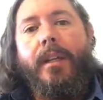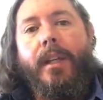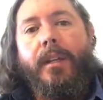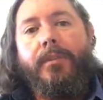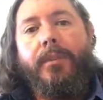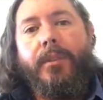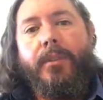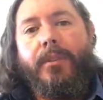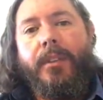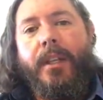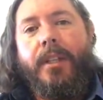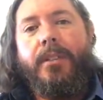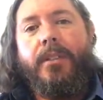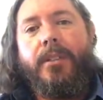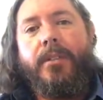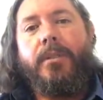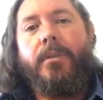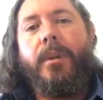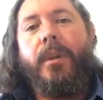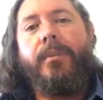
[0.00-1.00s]
If you
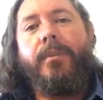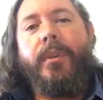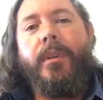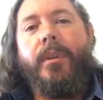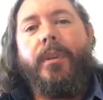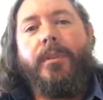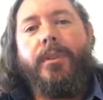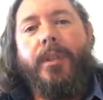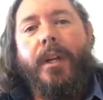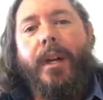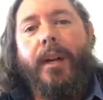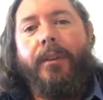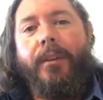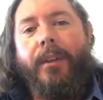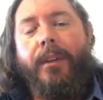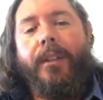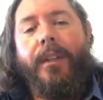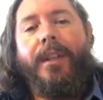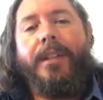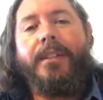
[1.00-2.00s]
teach your 12-year-old child
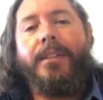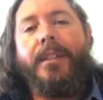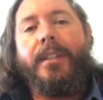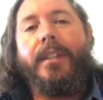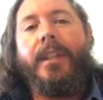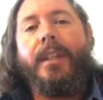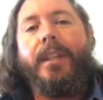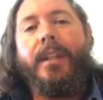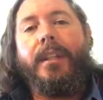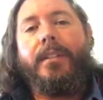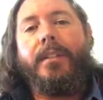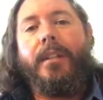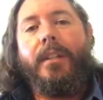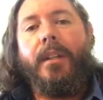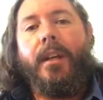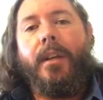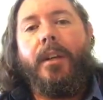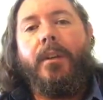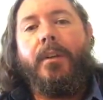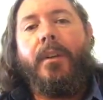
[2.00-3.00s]
the things that they need to
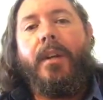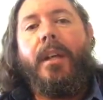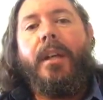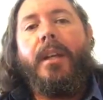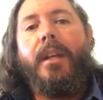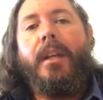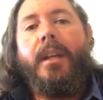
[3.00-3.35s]
know